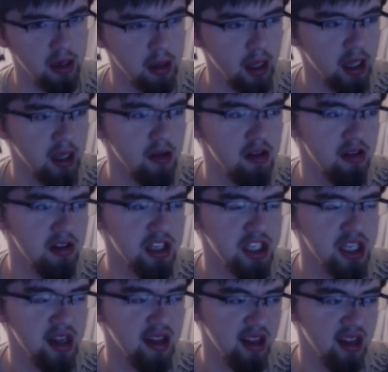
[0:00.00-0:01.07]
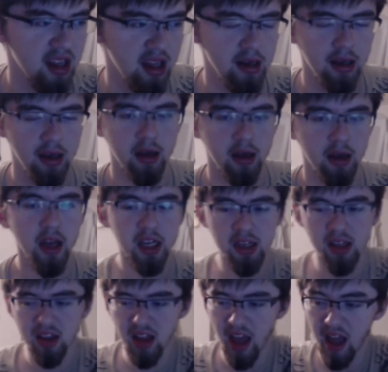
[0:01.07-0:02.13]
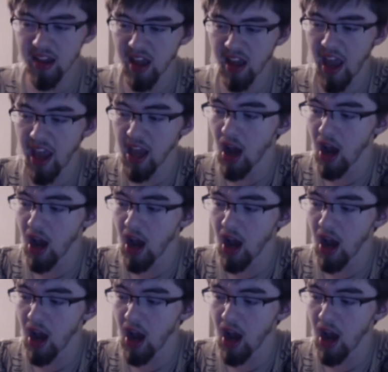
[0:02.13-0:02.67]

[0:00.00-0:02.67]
Like use her as just as a